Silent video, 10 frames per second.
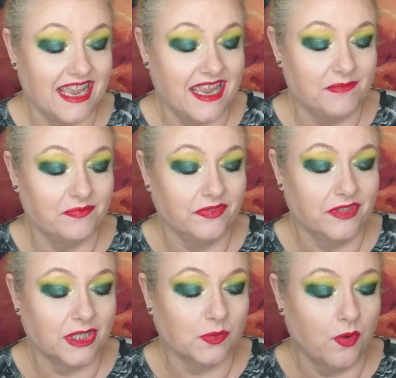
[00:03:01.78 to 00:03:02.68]

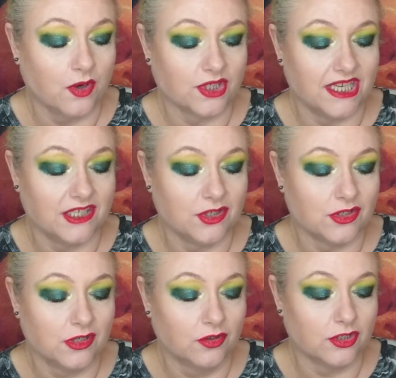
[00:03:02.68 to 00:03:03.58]
the swatches
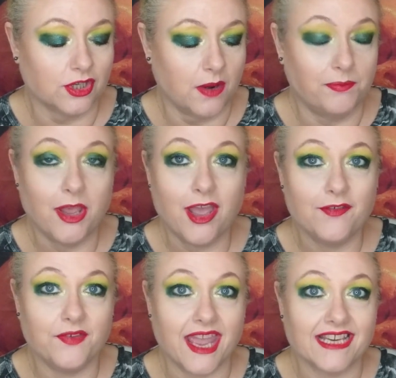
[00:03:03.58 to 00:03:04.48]
just look so
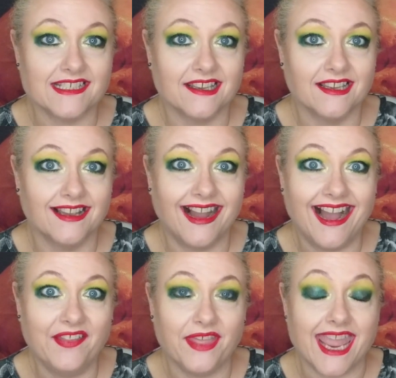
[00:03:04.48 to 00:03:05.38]
perfect.
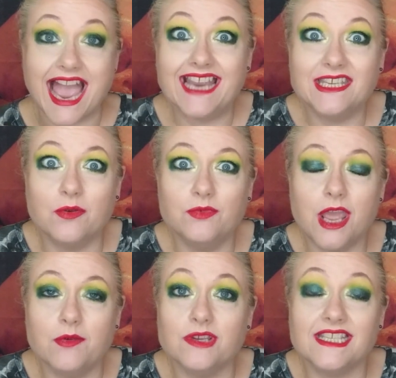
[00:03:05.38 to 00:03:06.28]
Are they? I don't
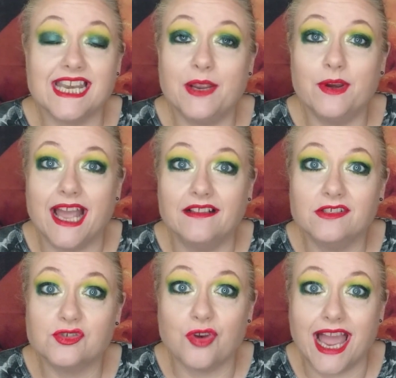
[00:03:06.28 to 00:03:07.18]
know. Has anyone
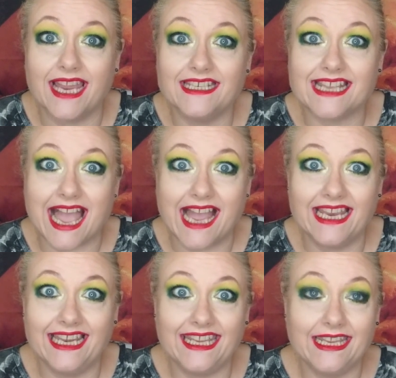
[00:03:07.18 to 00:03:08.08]
else tried
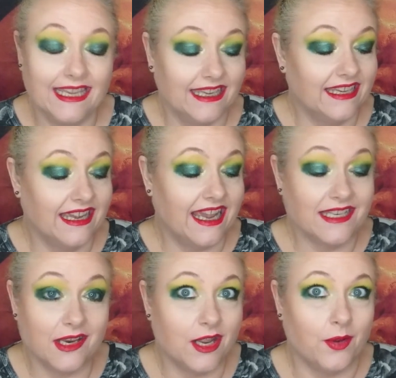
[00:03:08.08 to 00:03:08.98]
Kylie?
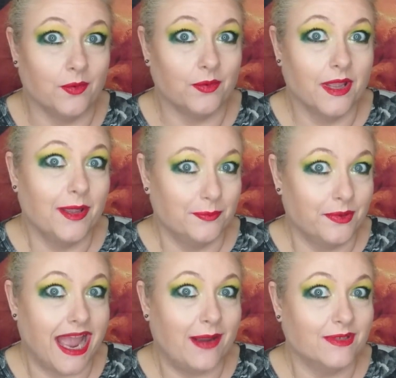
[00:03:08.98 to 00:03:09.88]
I don't know.
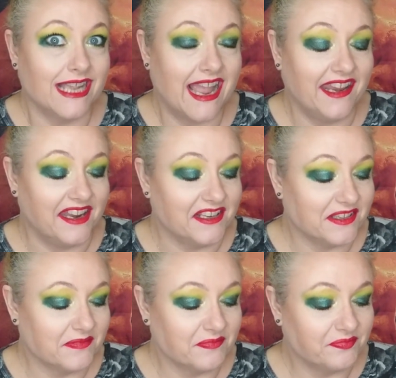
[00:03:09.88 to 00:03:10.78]
But I was eyeing
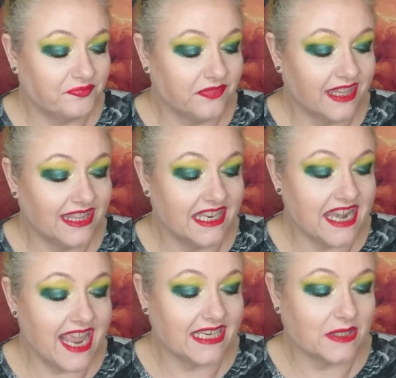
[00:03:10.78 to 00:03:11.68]
it. The
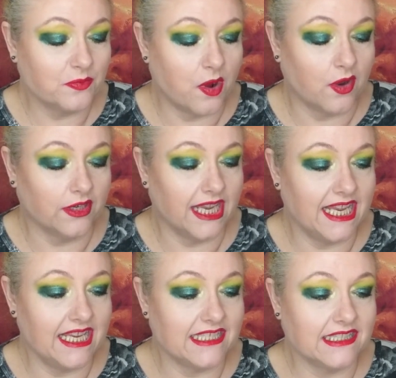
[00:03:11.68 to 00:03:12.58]
next one
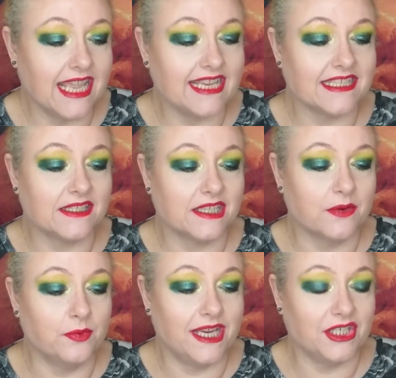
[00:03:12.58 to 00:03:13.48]
is this,
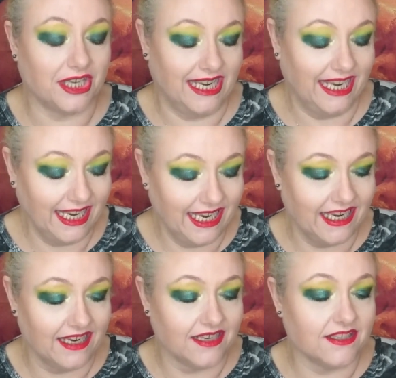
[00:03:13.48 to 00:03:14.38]
which
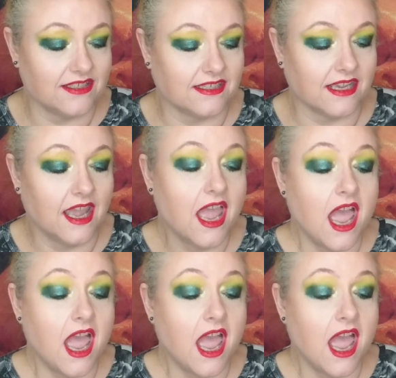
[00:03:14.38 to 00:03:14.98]
is